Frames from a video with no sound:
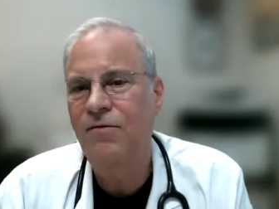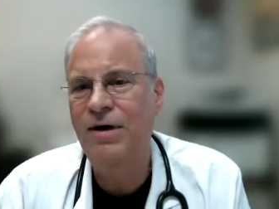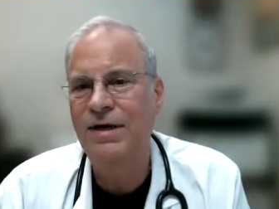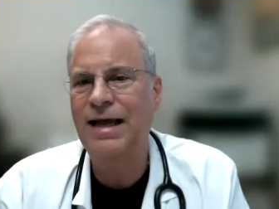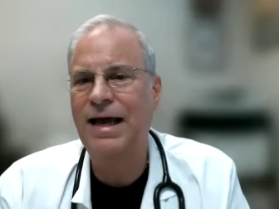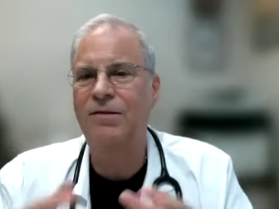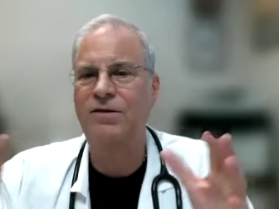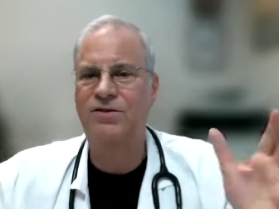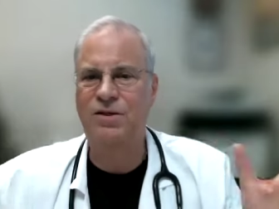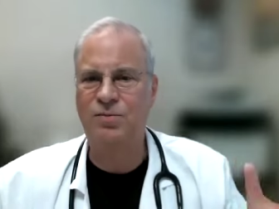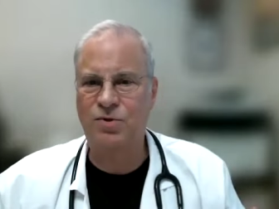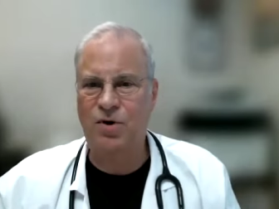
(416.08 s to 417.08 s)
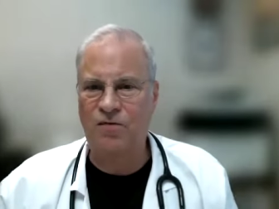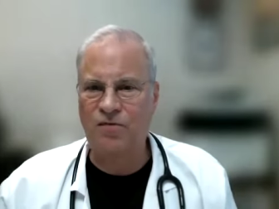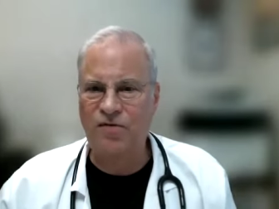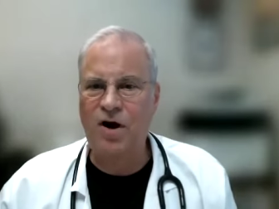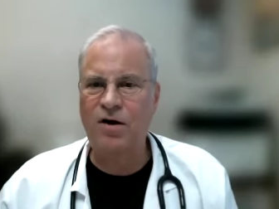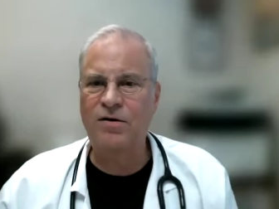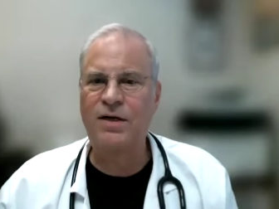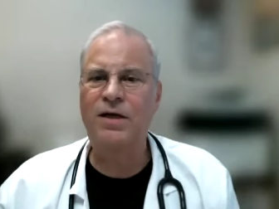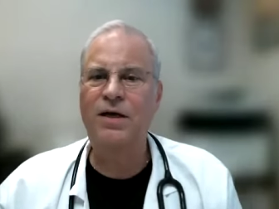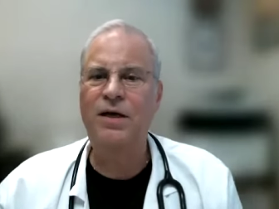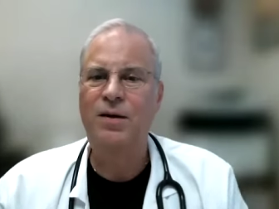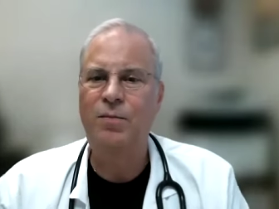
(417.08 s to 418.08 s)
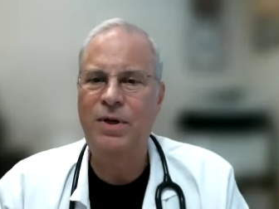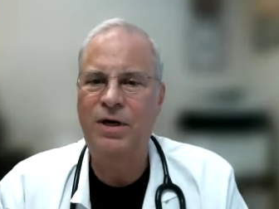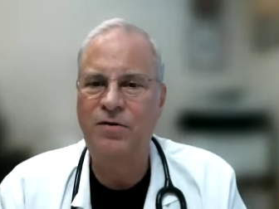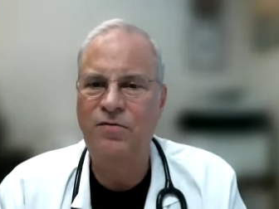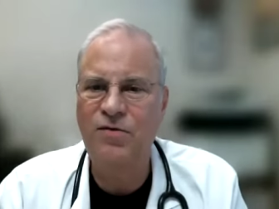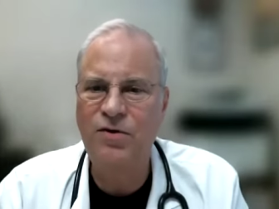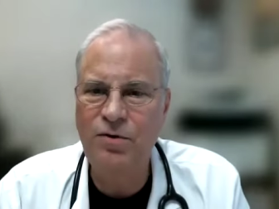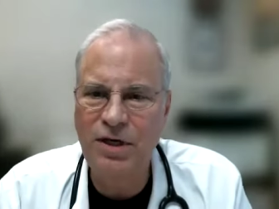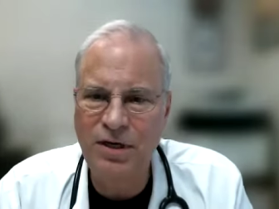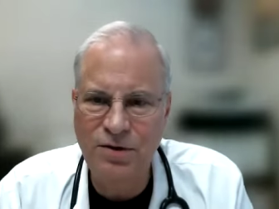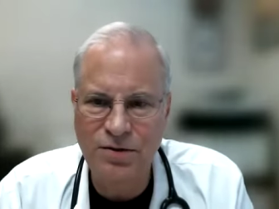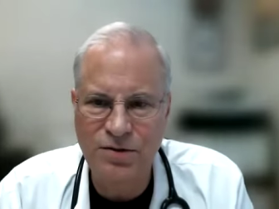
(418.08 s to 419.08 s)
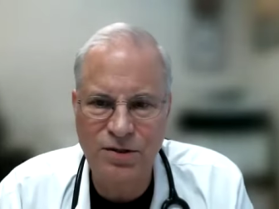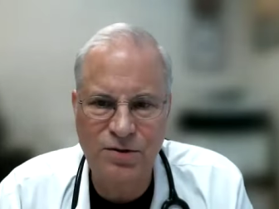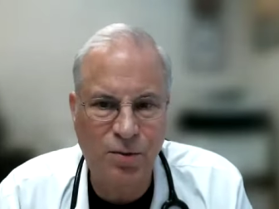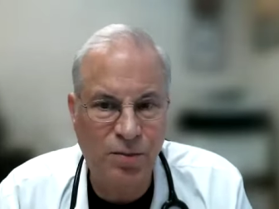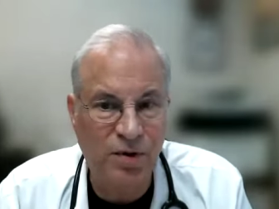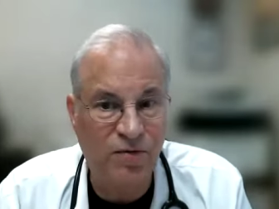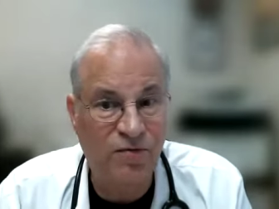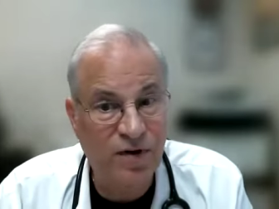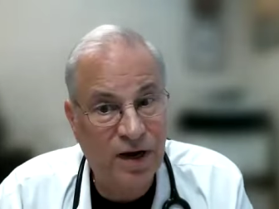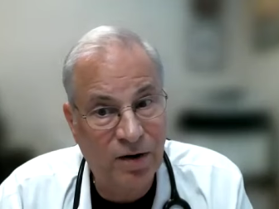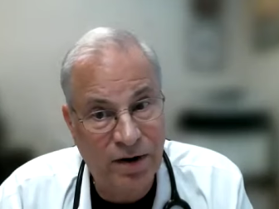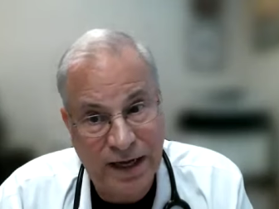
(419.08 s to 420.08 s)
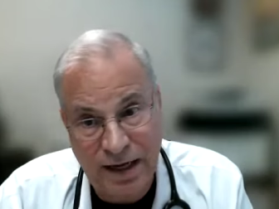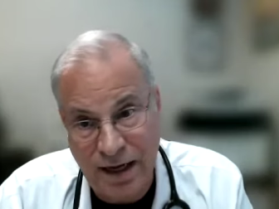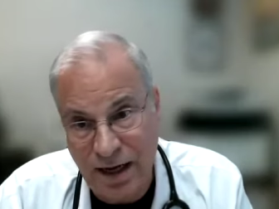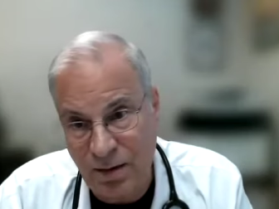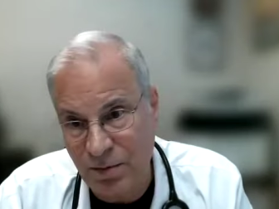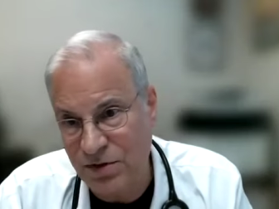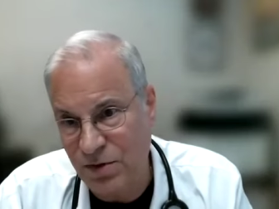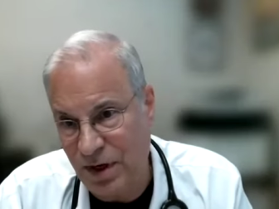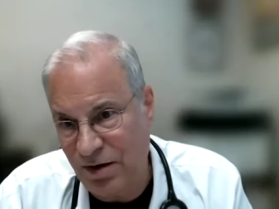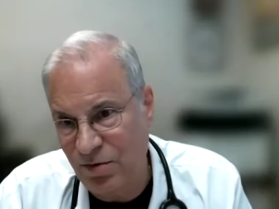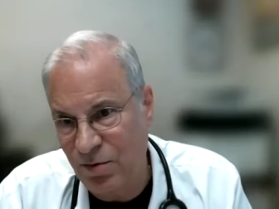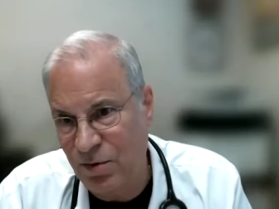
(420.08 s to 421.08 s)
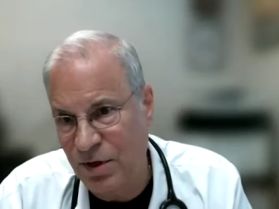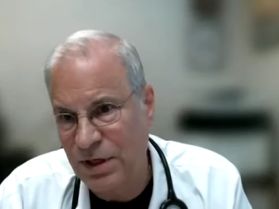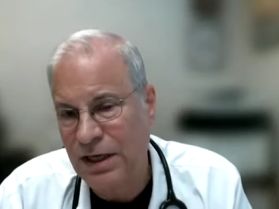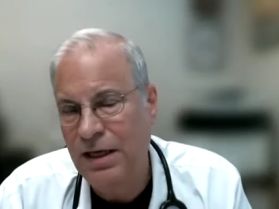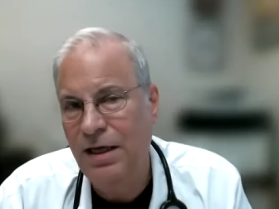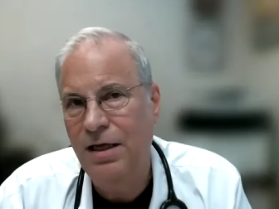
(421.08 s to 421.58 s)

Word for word: Right now, this seems all foreign, but in a few years, this will be very common to everyone.